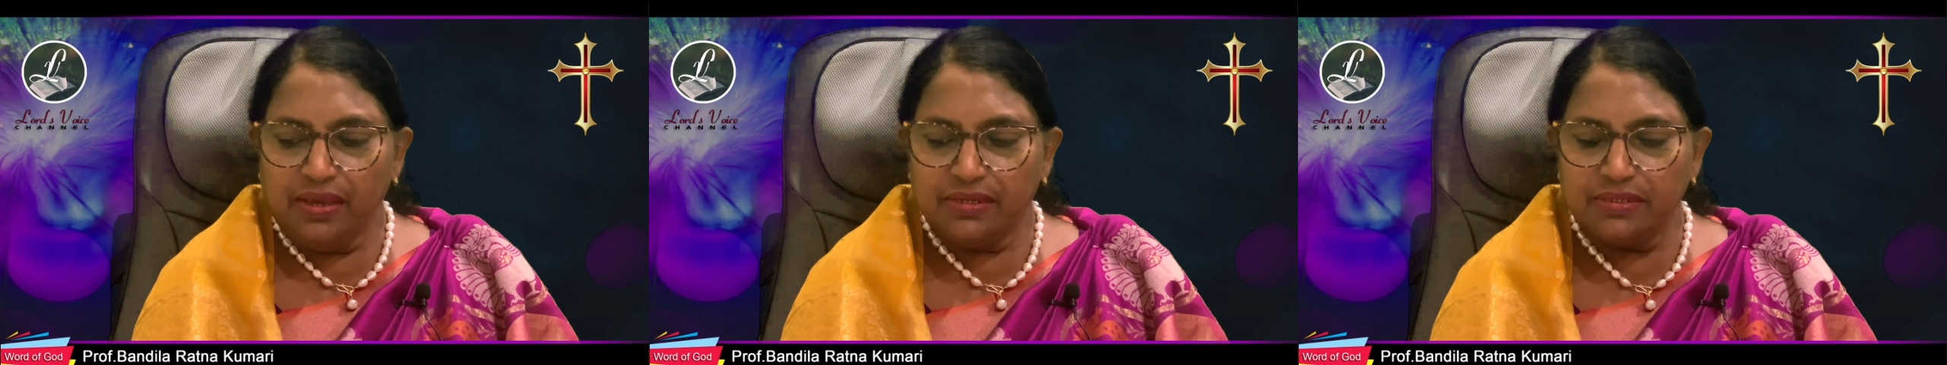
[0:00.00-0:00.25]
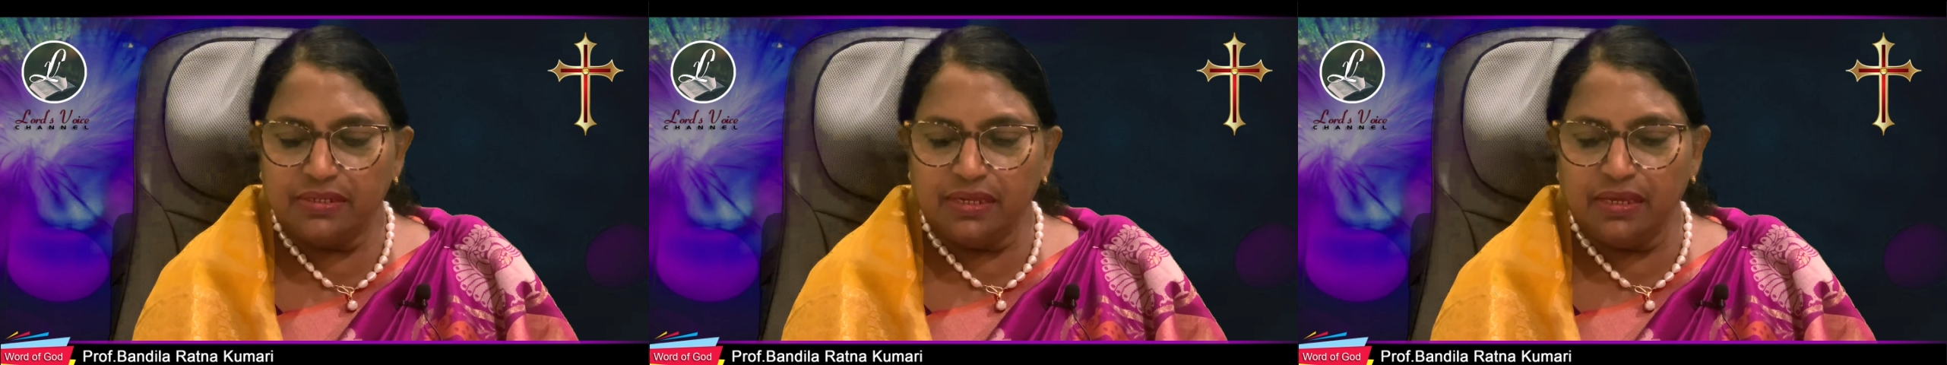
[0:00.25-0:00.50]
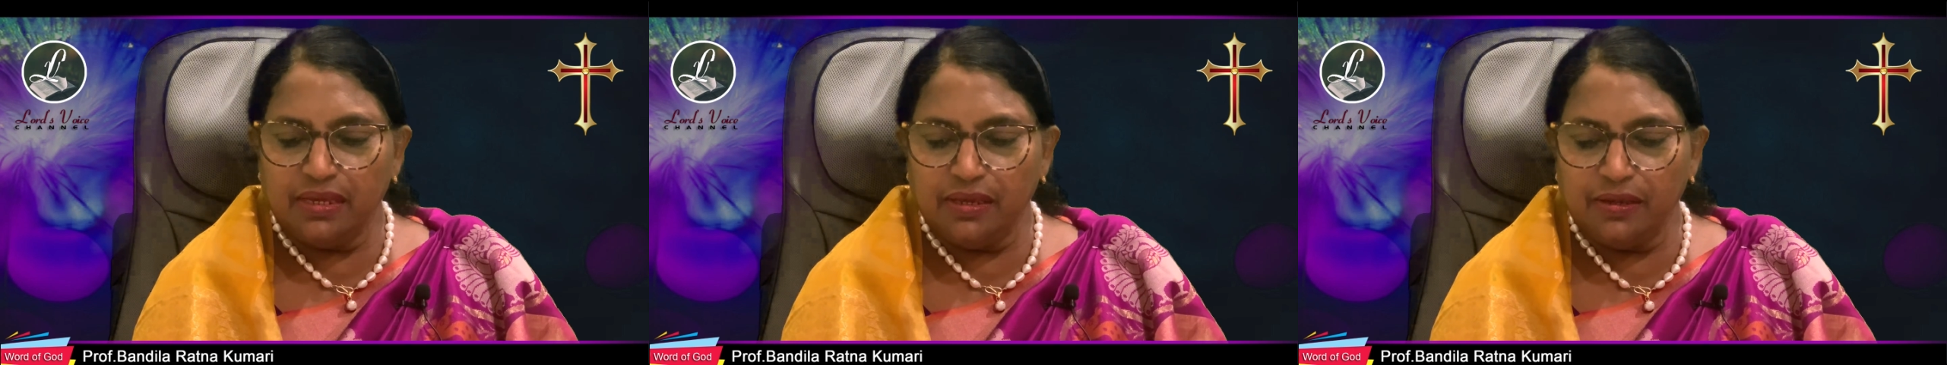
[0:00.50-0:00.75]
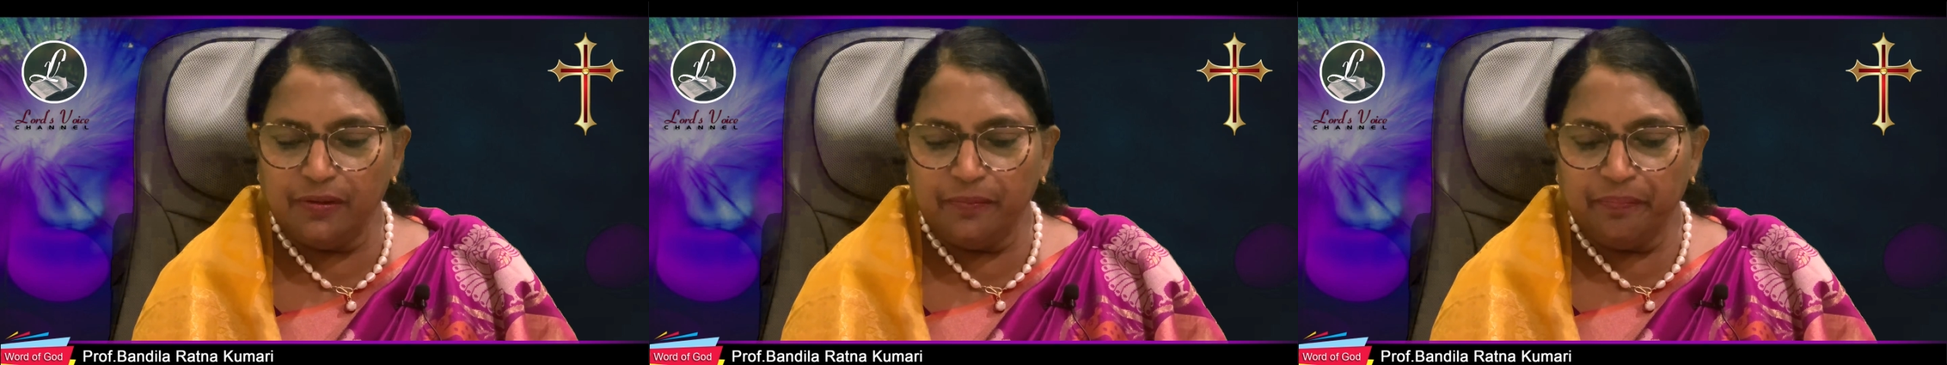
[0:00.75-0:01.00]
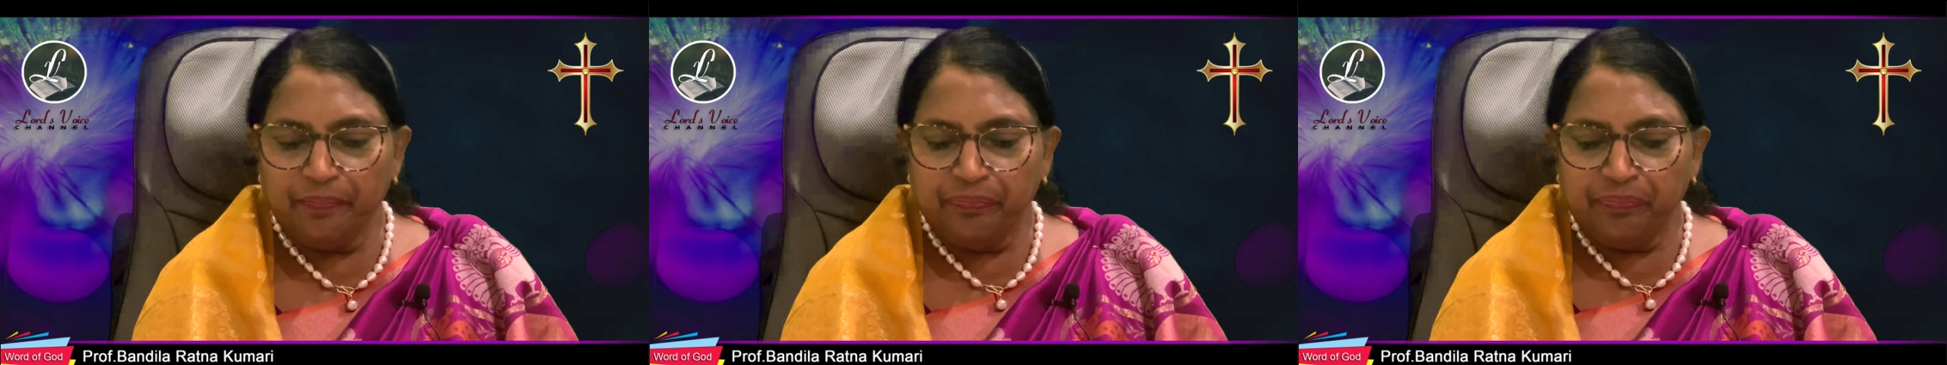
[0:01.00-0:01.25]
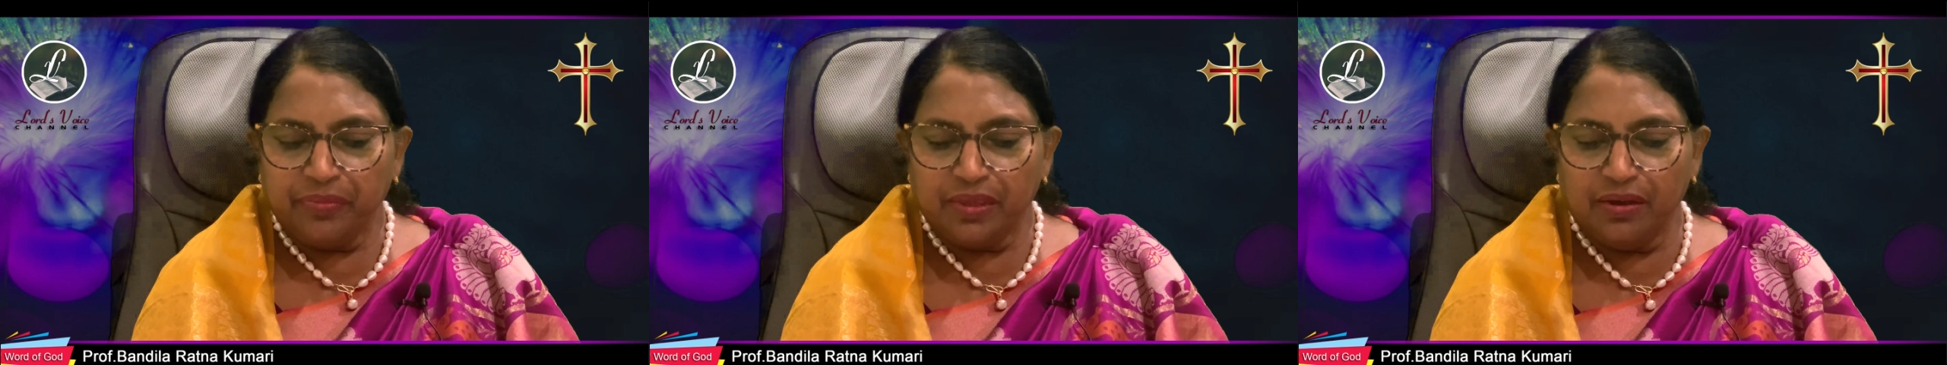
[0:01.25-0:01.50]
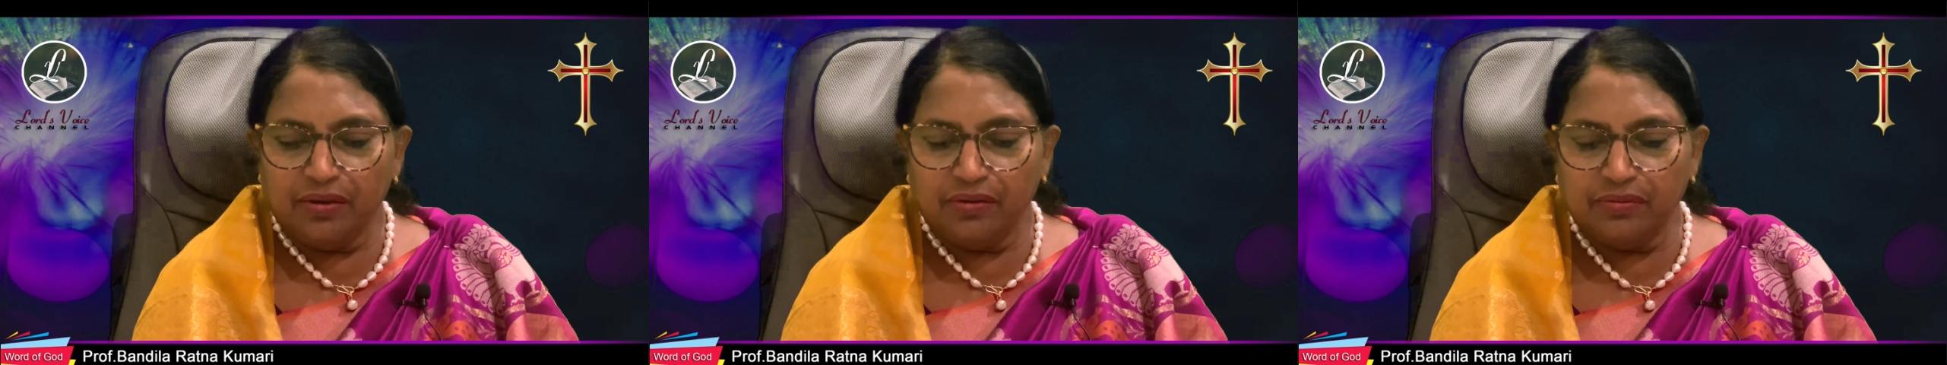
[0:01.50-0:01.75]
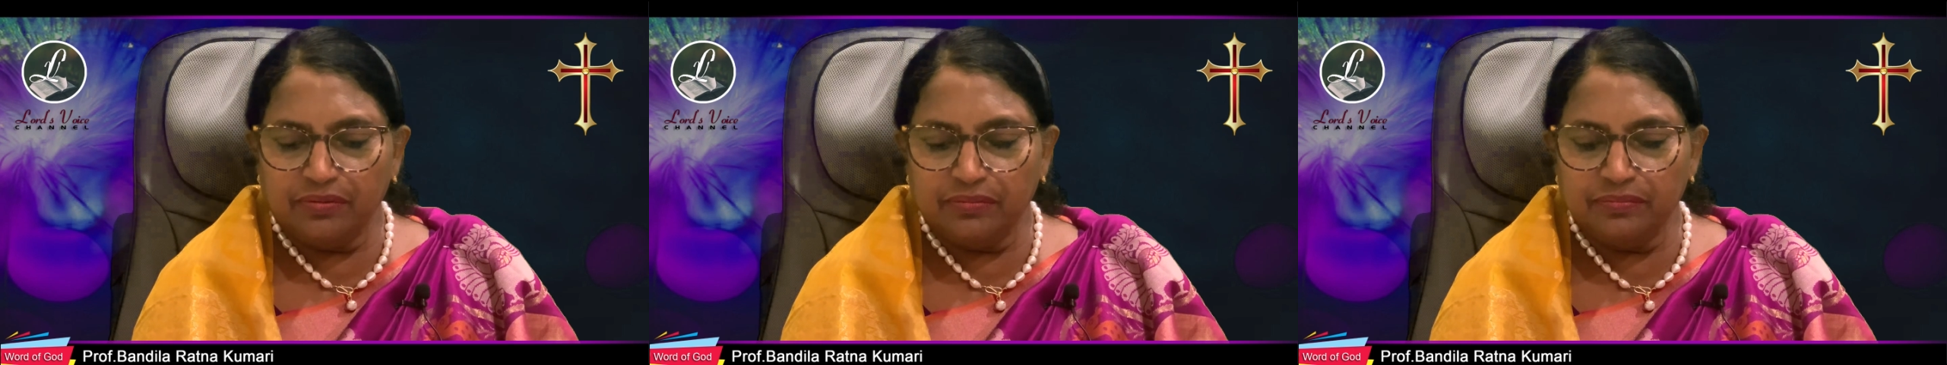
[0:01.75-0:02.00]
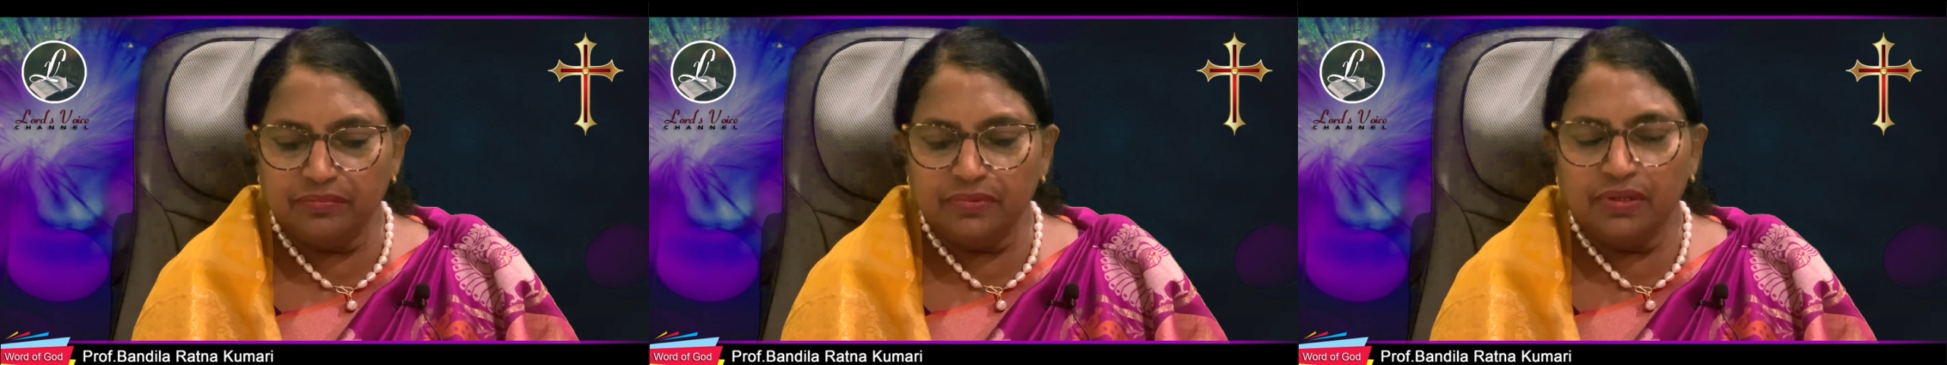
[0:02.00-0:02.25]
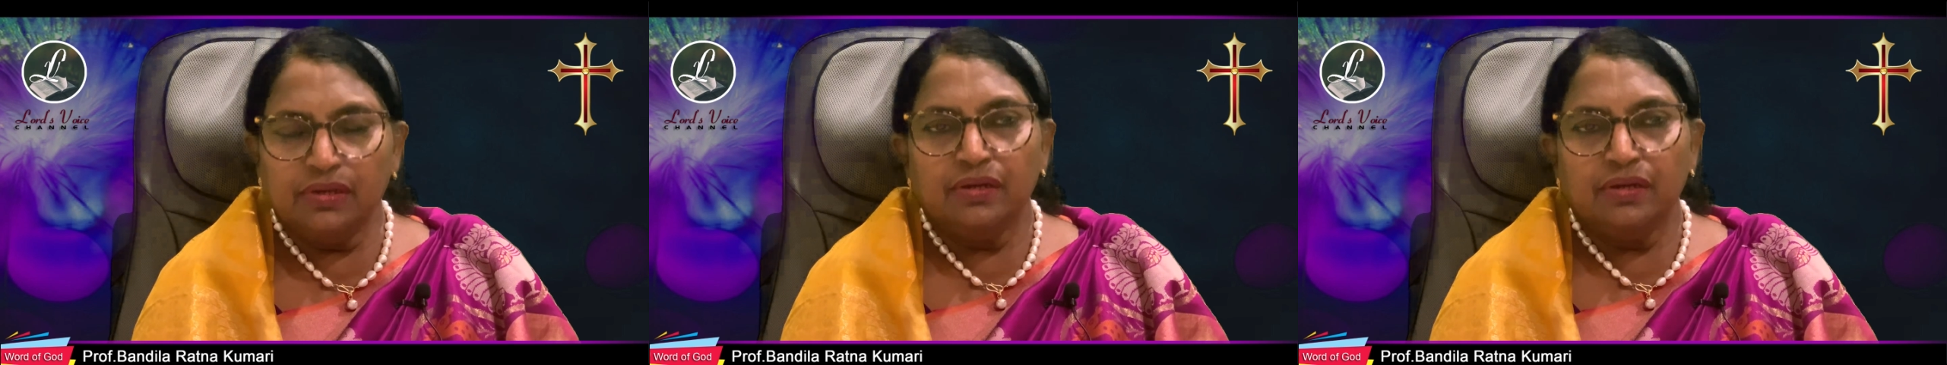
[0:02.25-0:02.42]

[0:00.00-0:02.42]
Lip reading: She changed